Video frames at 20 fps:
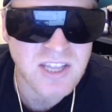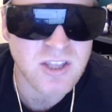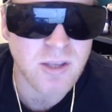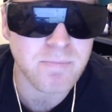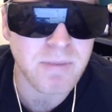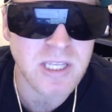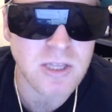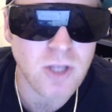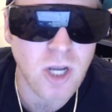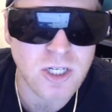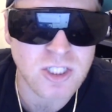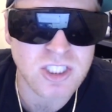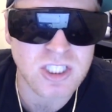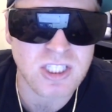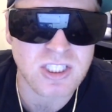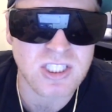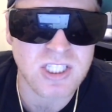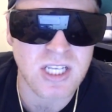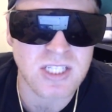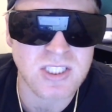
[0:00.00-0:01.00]
to be
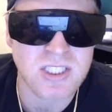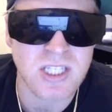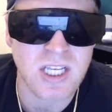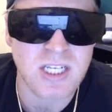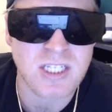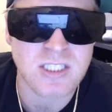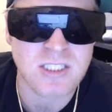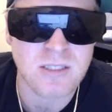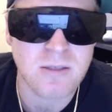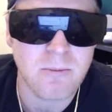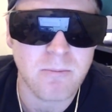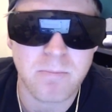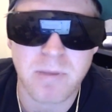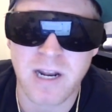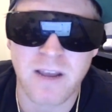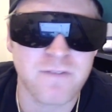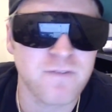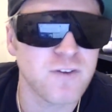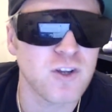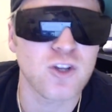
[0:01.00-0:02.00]
narcissistic, but
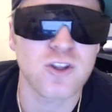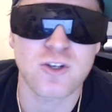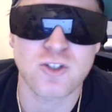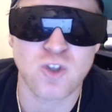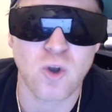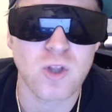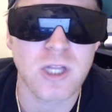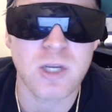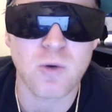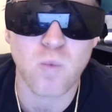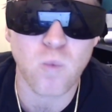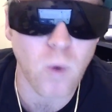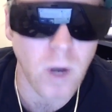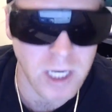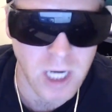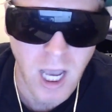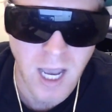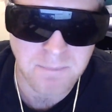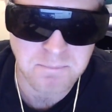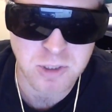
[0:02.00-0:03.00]
I fear there's only
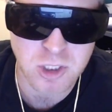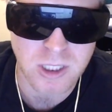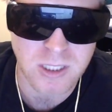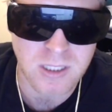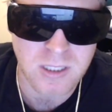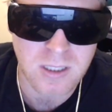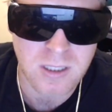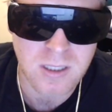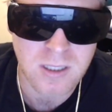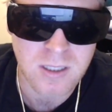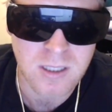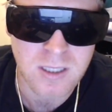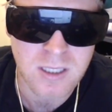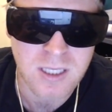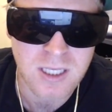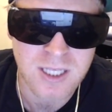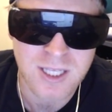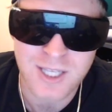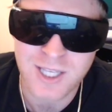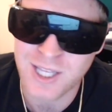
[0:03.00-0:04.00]
one option,
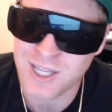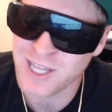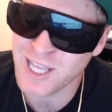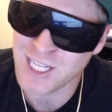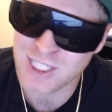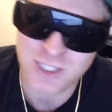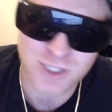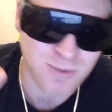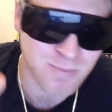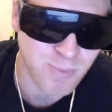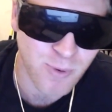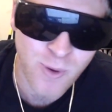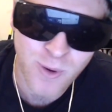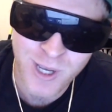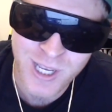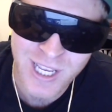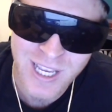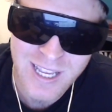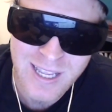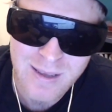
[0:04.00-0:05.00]
and that's your
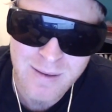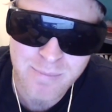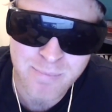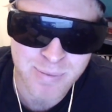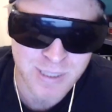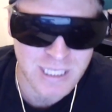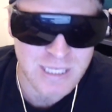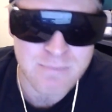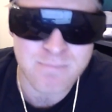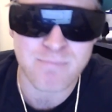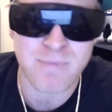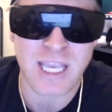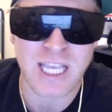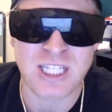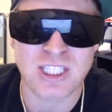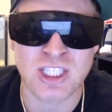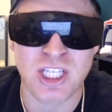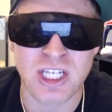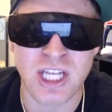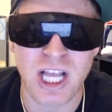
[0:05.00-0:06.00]
boy, Pete
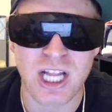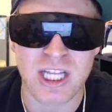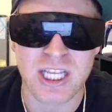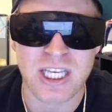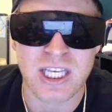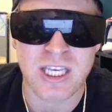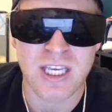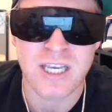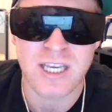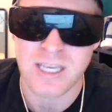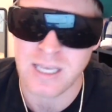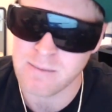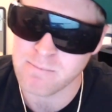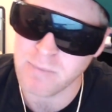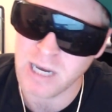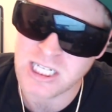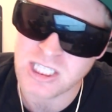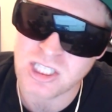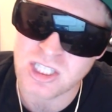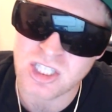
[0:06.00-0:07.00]
Manzinelli, and
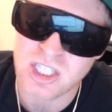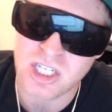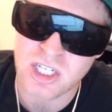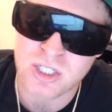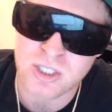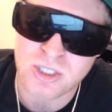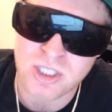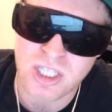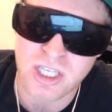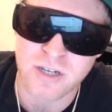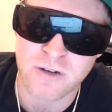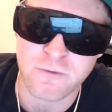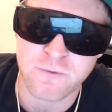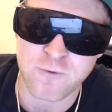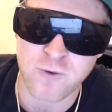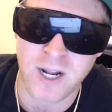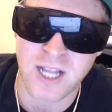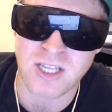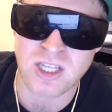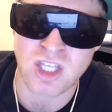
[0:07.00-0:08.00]
my dear, dear
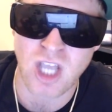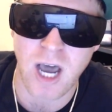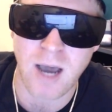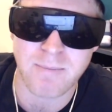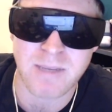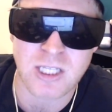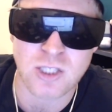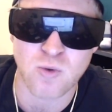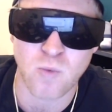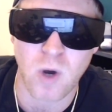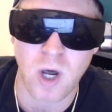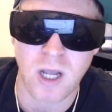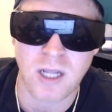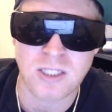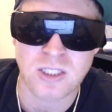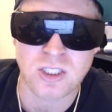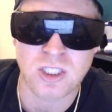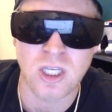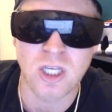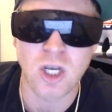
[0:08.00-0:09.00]
friend Tommy
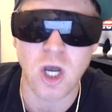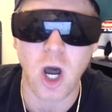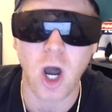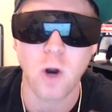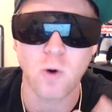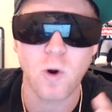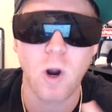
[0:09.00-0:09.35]
Dwans are